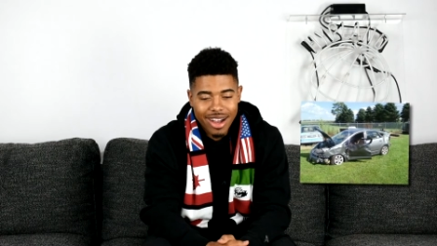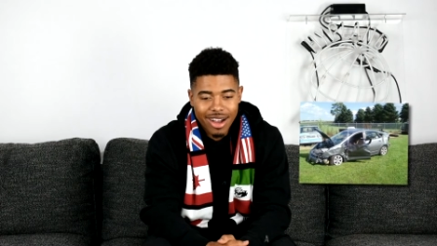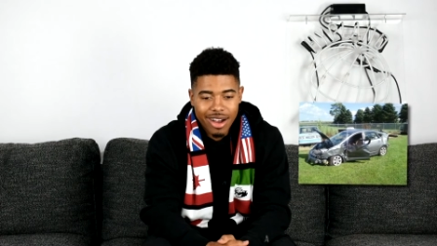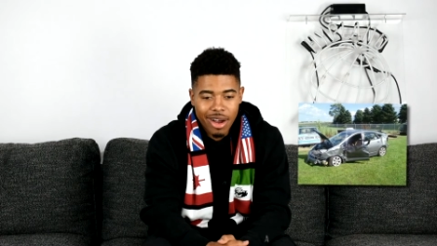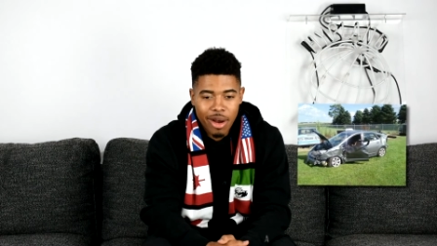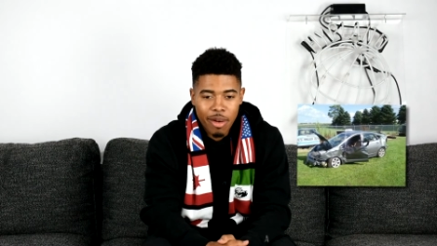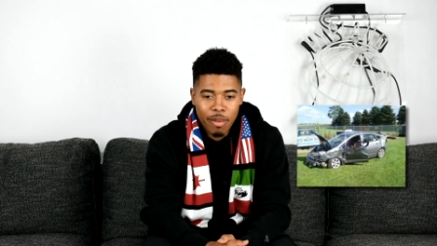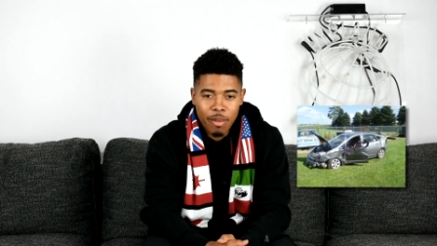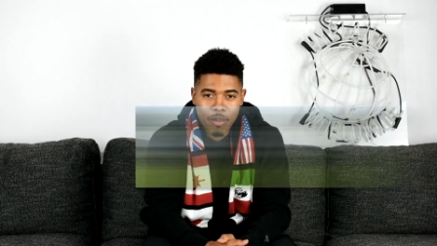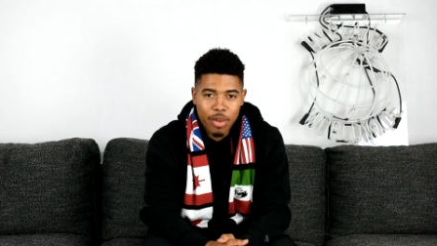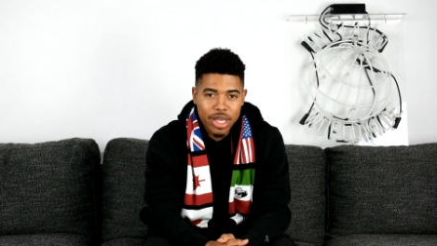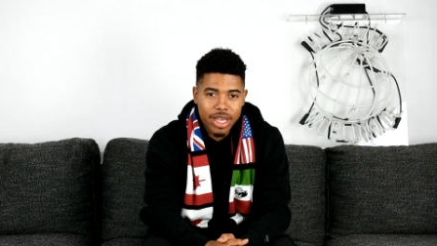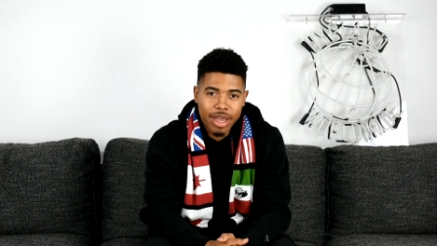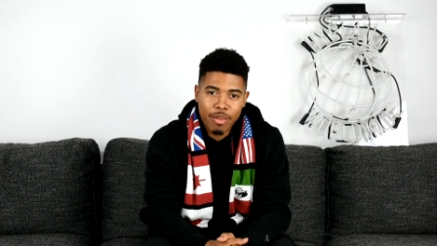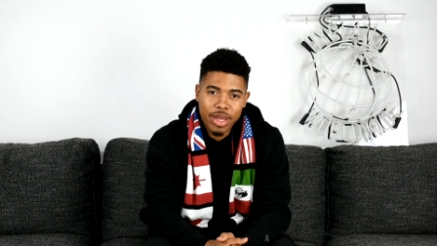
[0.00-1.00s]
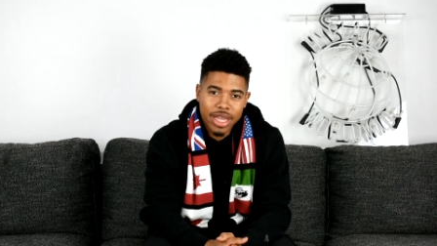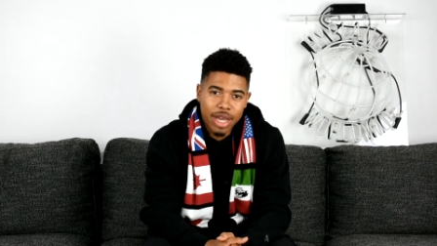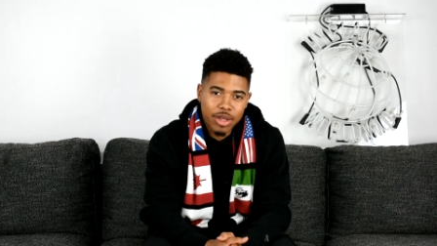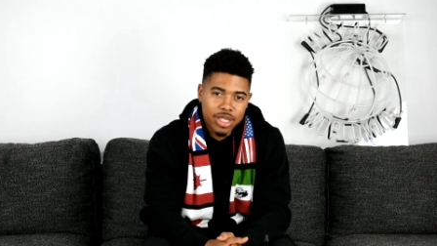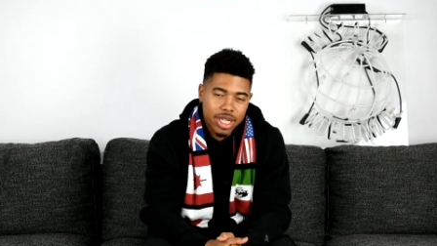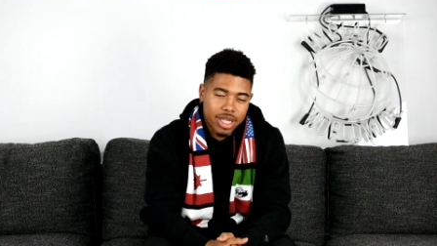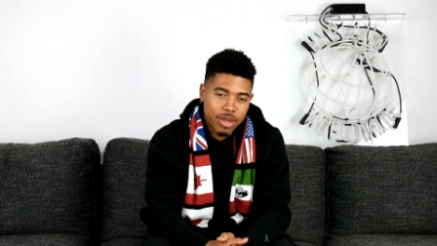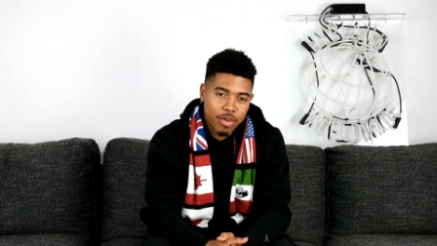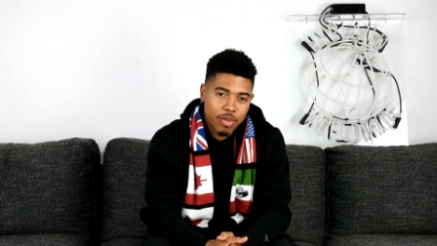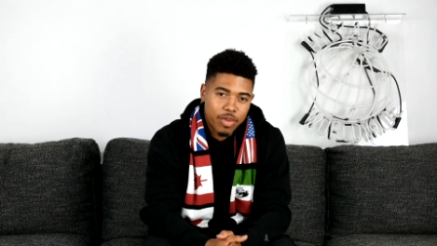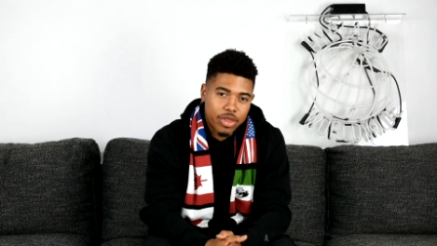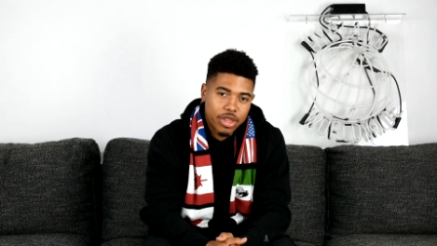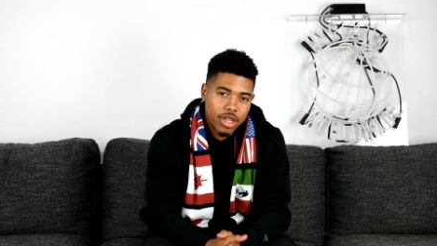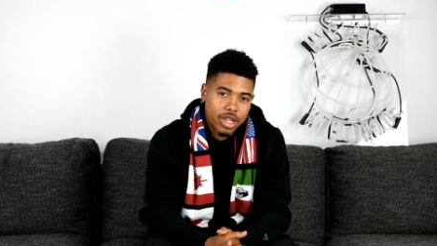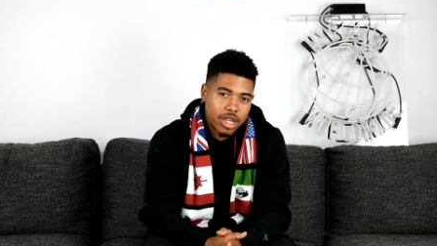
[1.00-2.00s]
But yeah, man, that was like
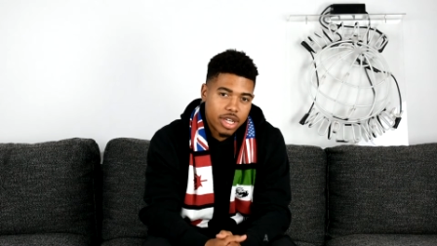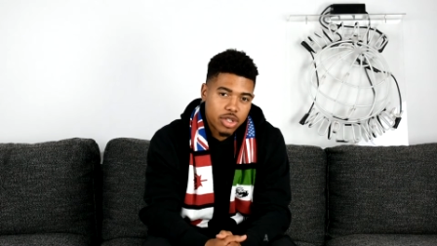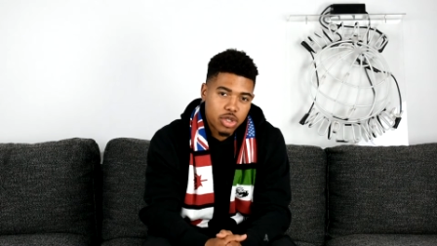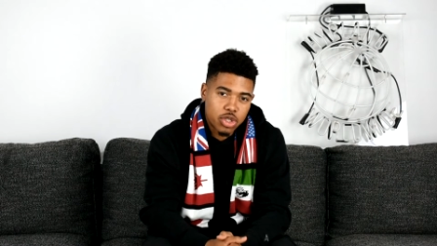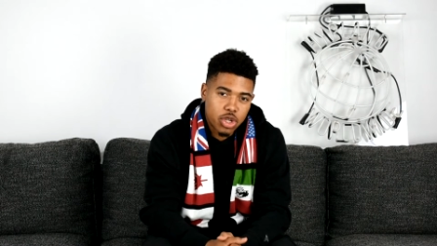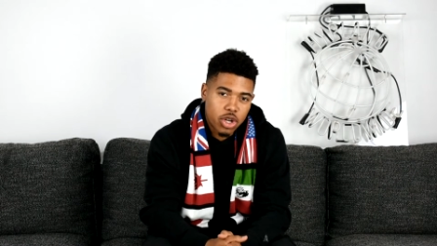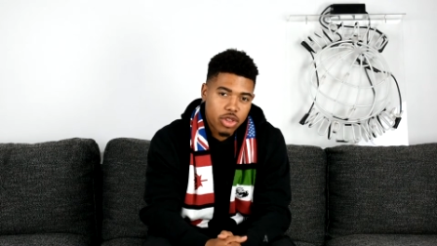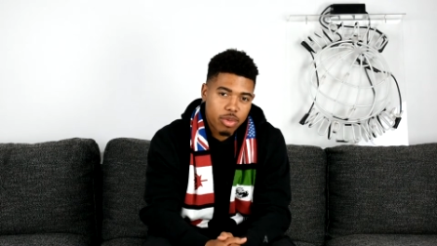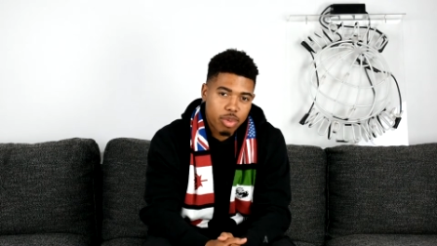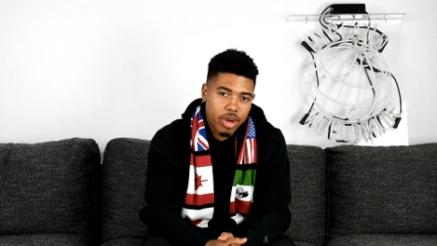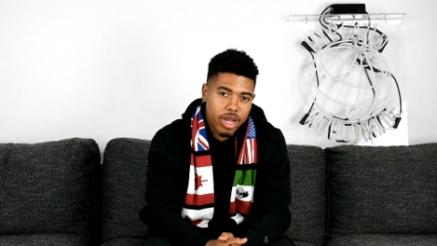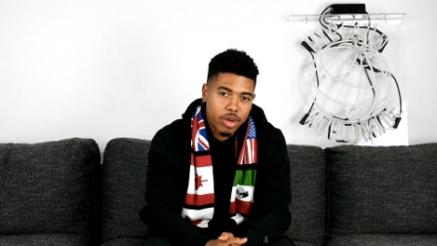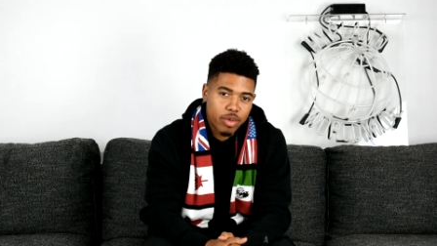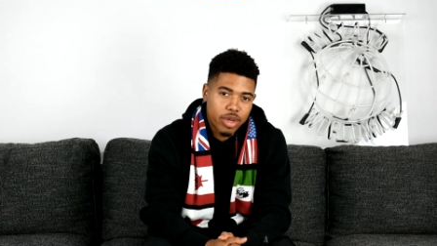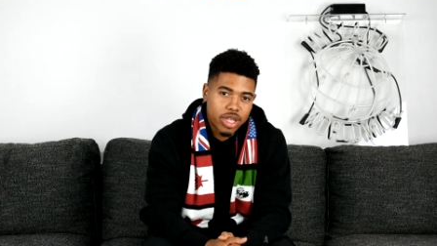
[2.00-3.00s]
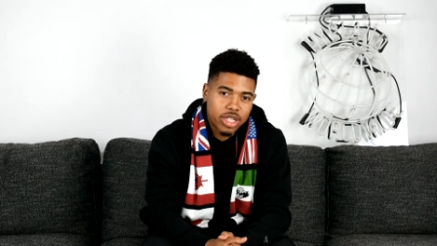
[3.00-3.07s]
the initial start of the brand.